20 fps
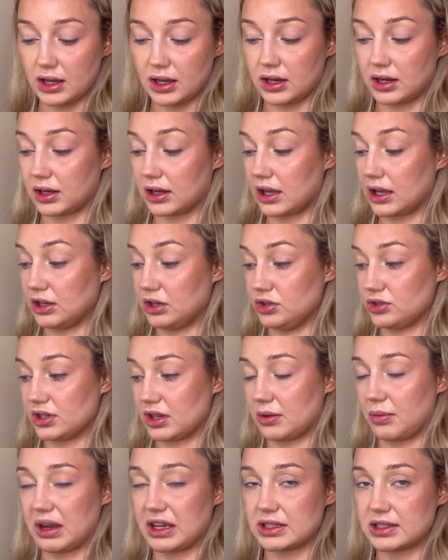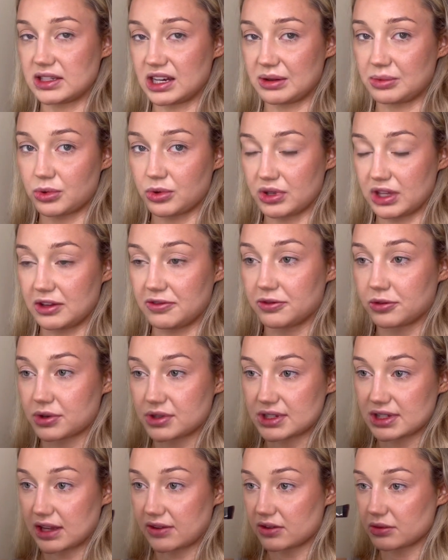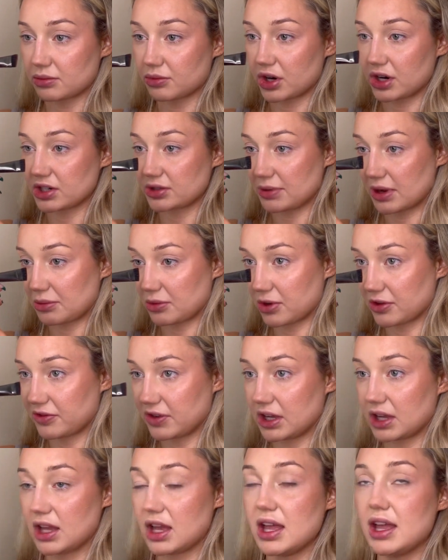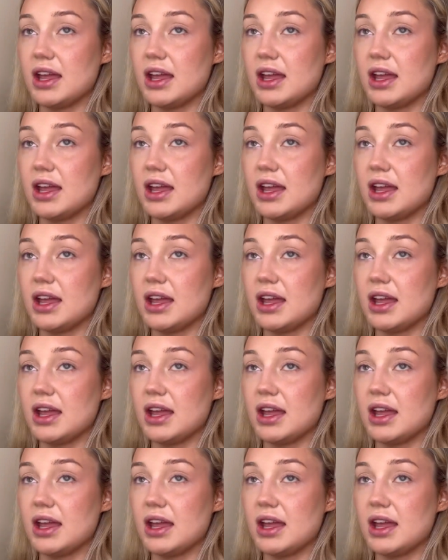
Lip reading: And again, using my staple E47 brush by Morphe.